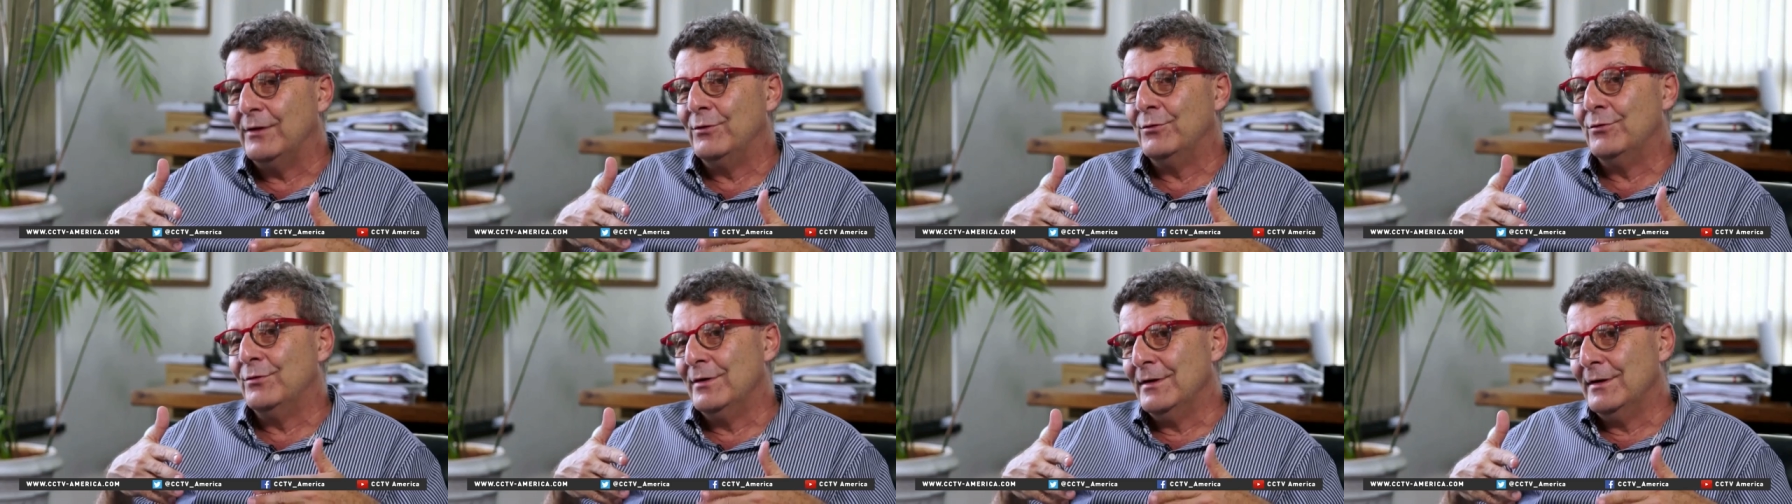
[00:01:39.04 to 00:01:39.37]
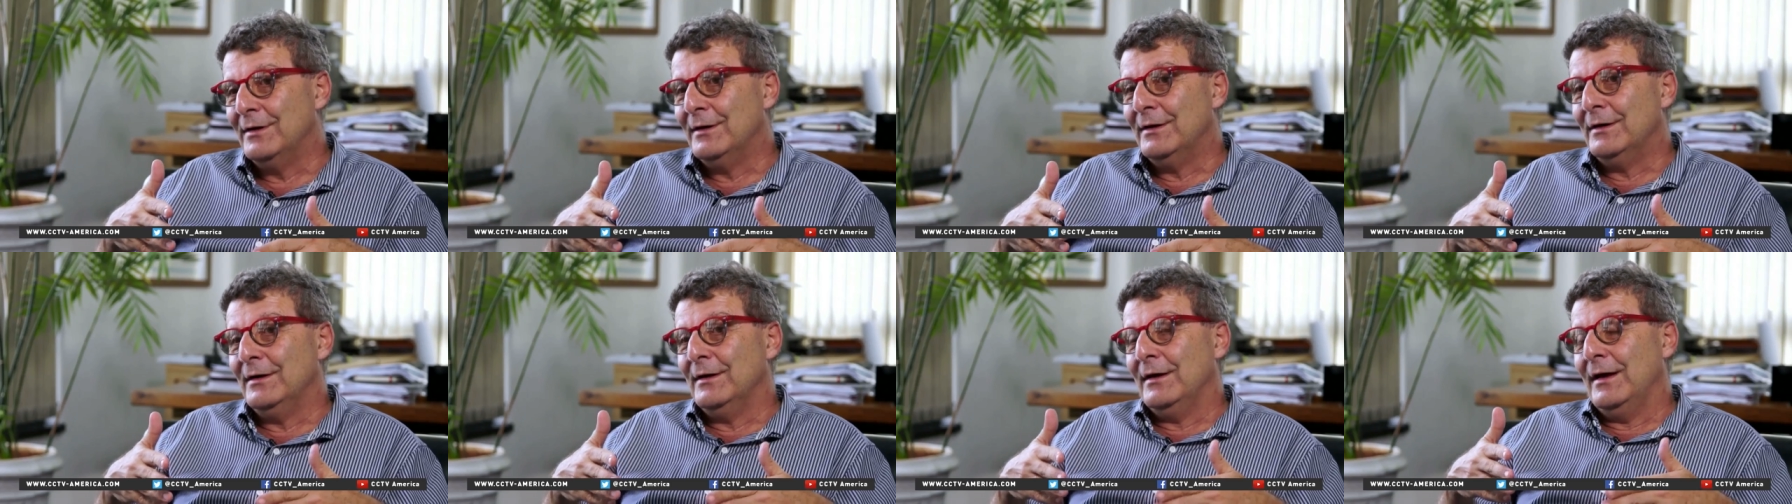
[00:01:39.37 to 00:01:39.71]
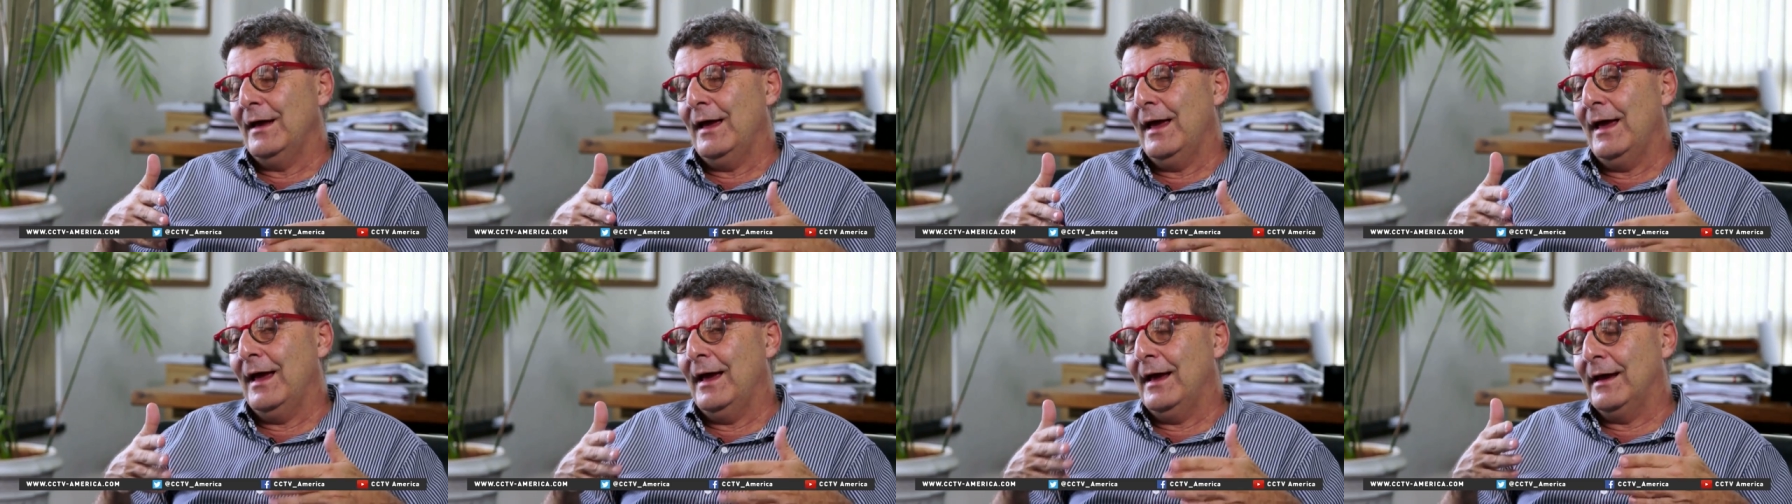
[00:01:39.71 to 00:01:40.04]
as culture
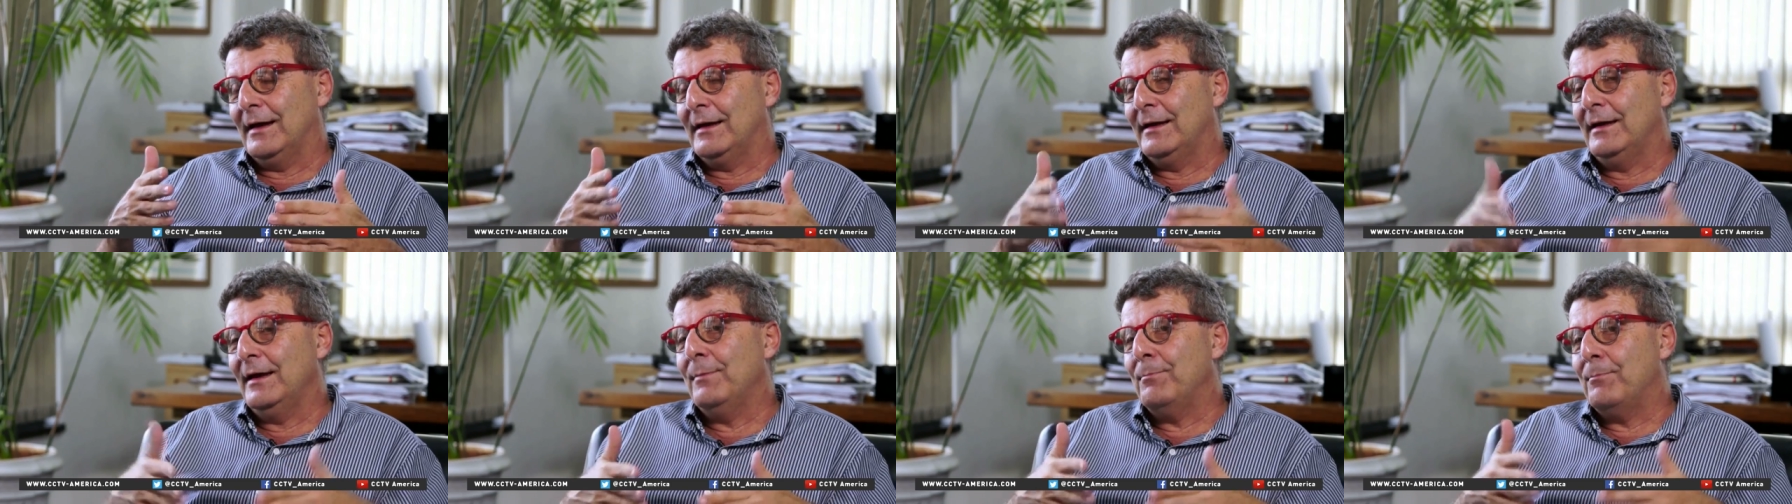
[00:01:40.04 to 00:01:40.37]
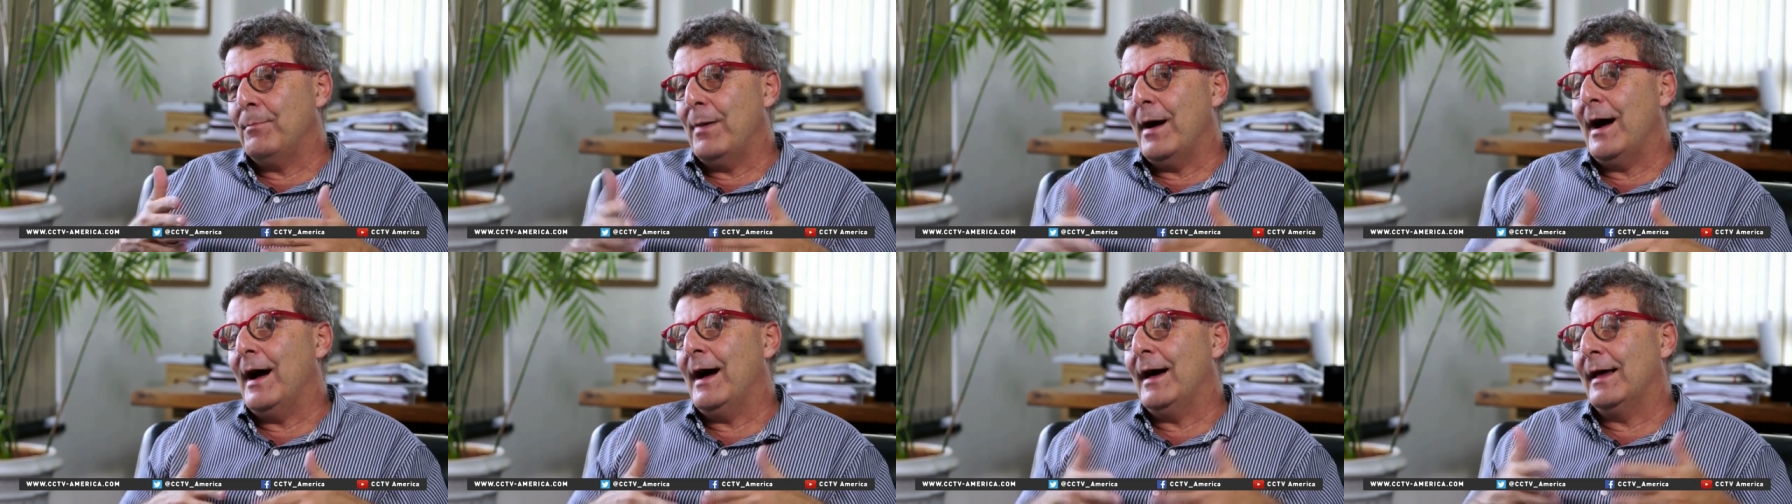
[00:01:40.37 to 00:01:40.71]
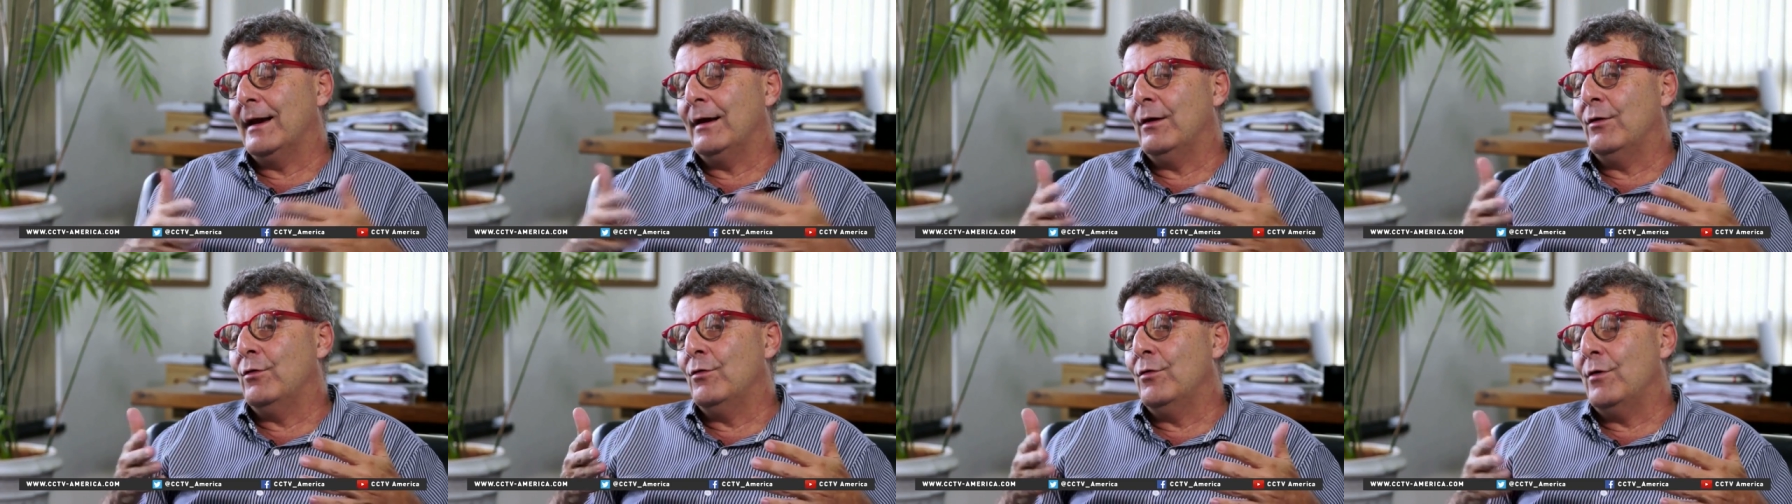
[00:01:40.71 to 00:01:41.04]
secretary for the
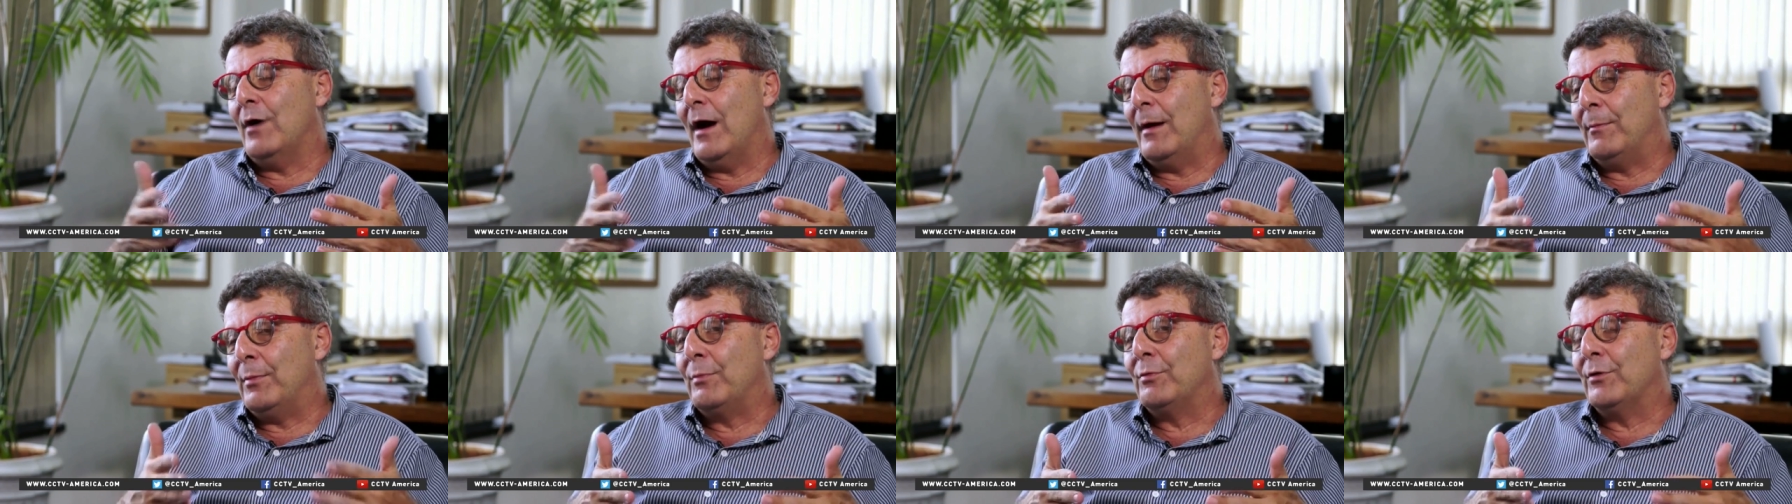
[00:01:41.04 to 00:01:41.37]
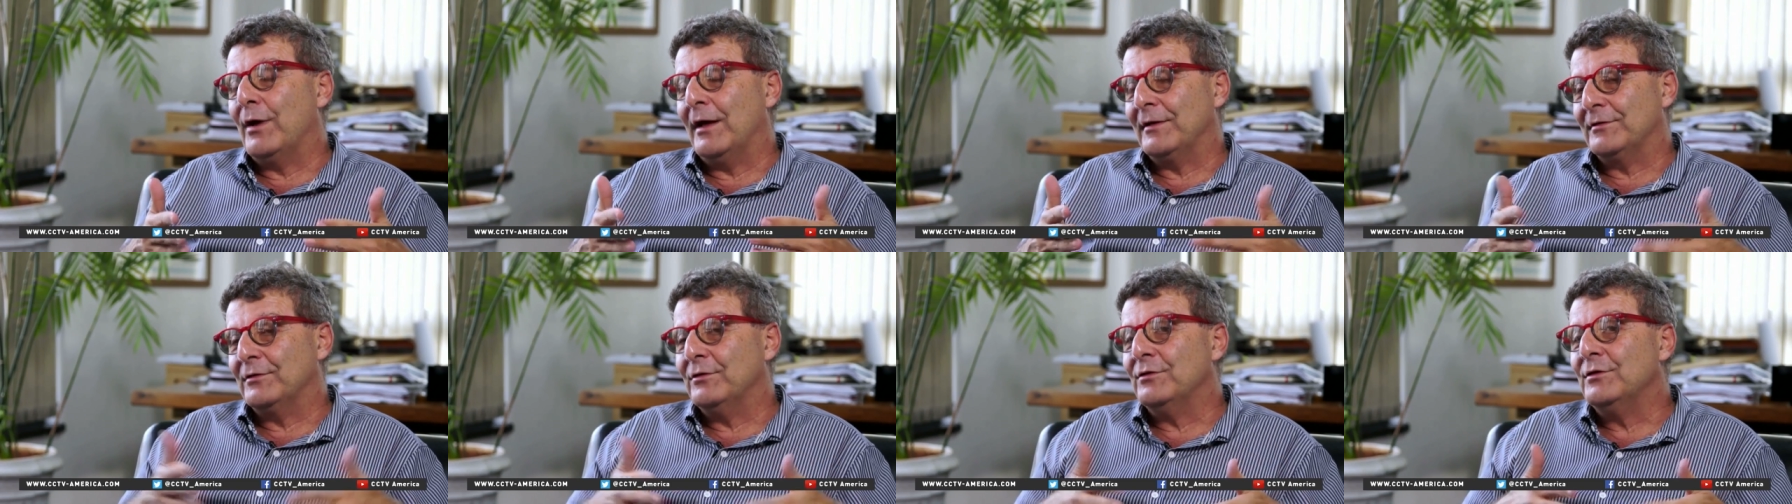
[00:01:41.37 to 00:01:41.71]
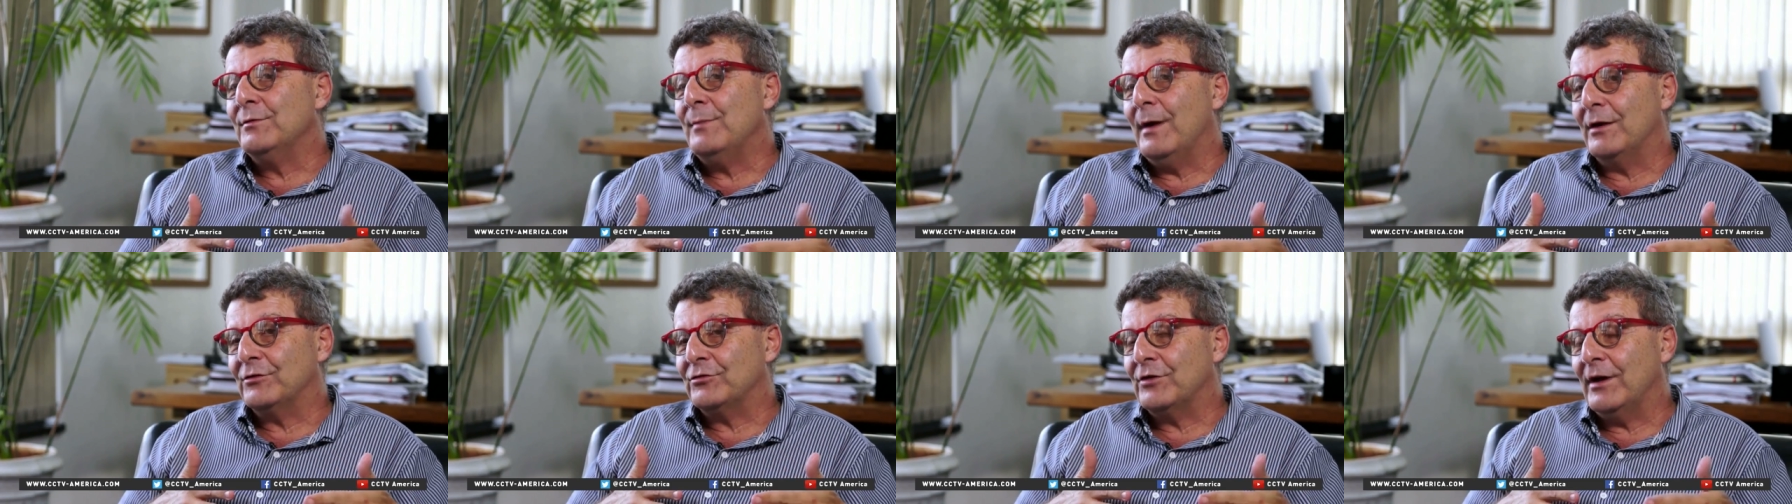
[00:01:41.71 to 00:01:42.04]
city of São
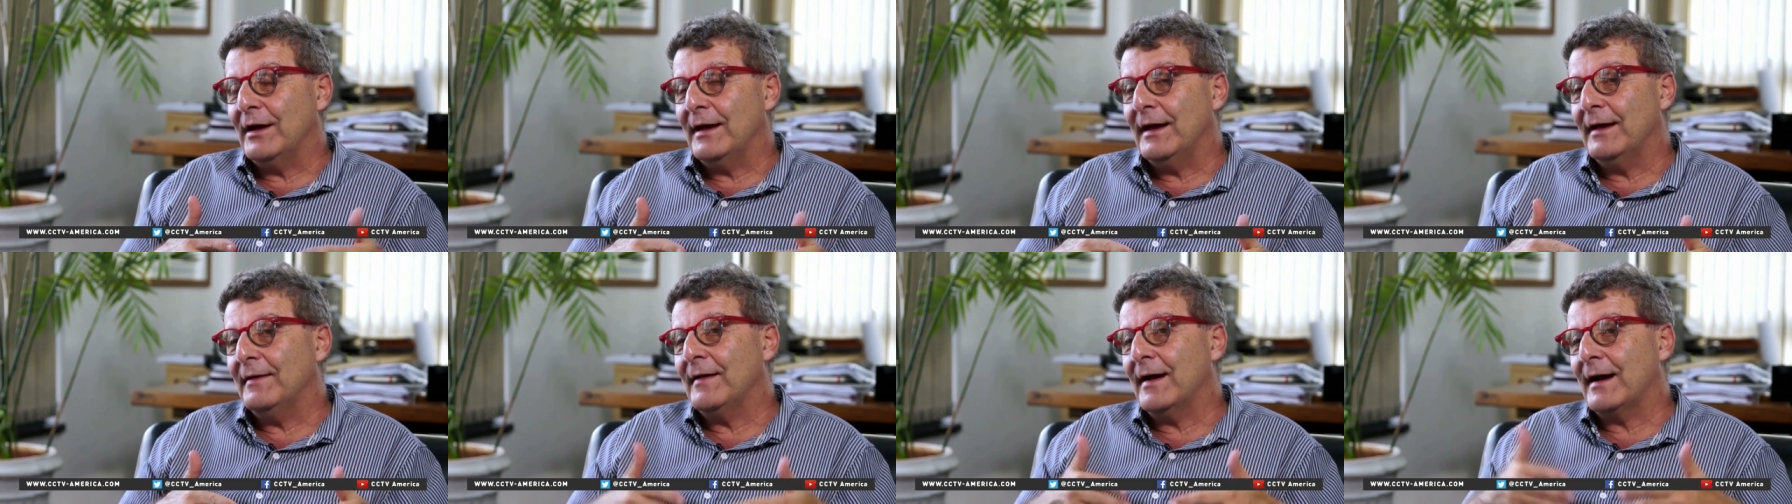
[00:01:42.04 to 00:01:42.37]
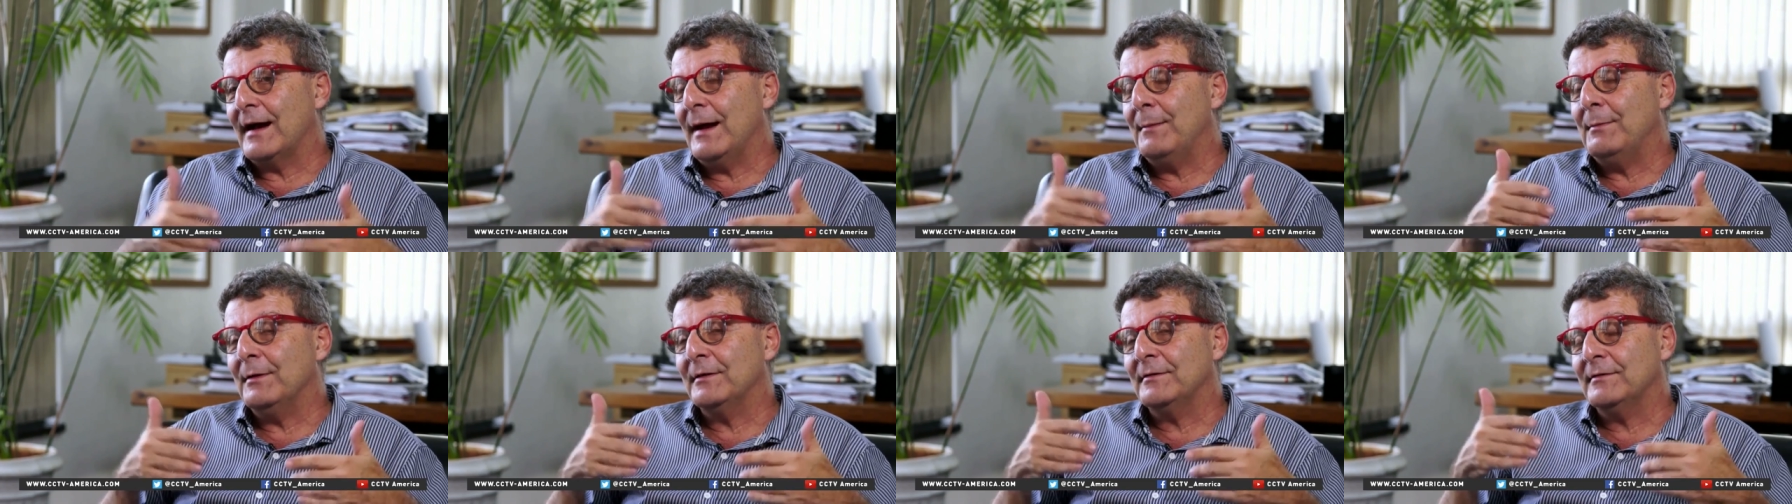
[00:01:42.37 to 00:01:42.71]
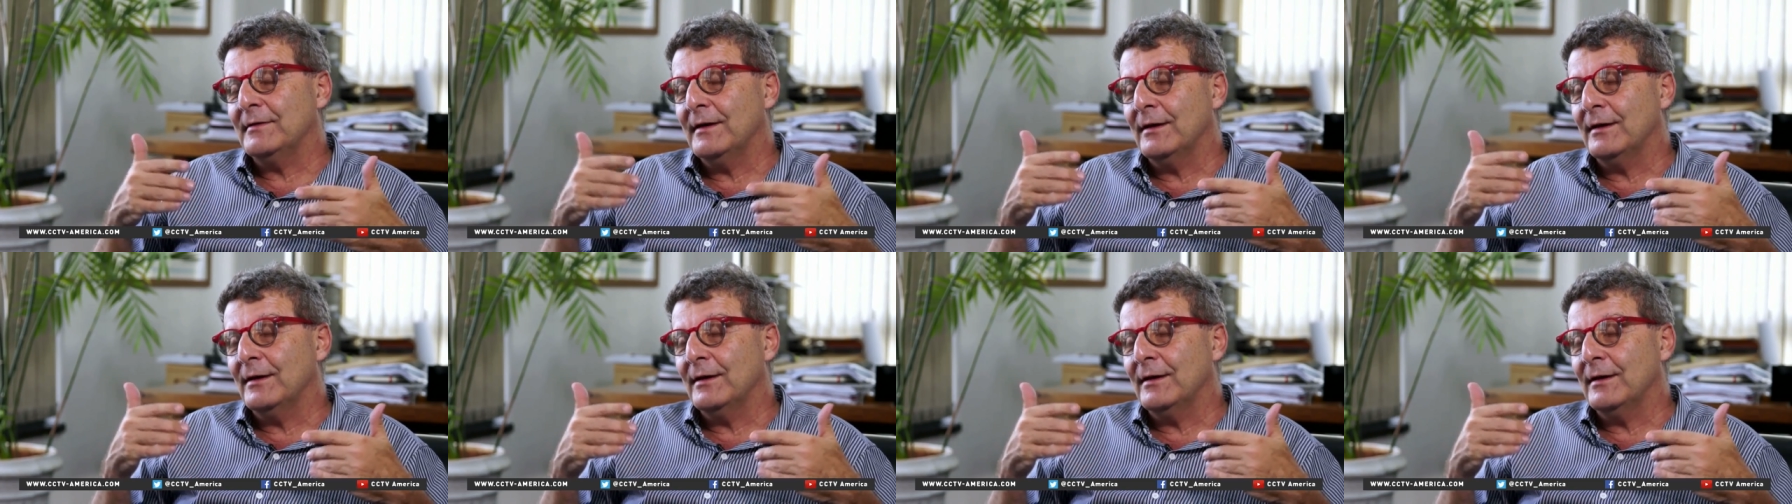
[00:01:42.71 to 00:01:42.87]
Paulo. He says the